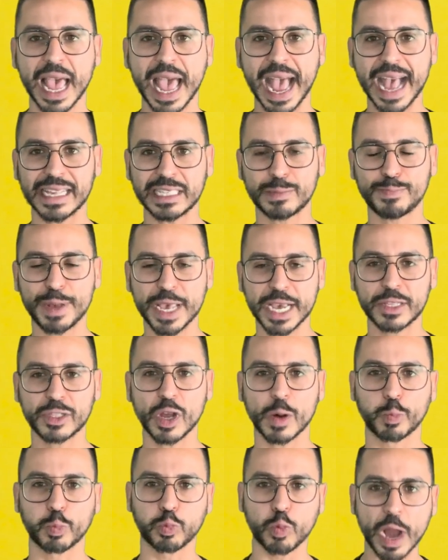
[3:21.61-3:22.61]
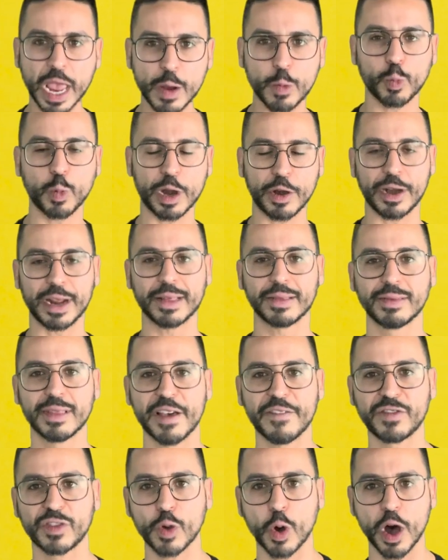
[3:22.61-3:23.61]
has picked up right where it
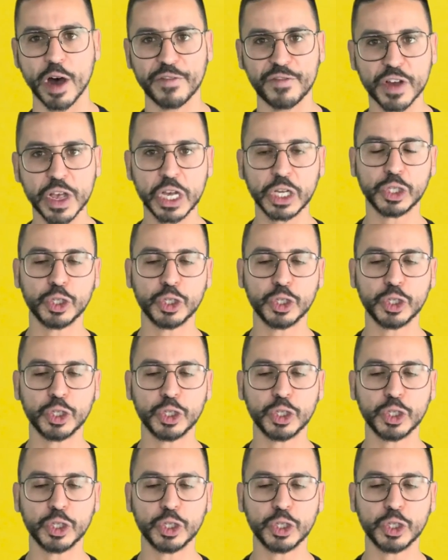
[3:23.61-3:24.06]
left off,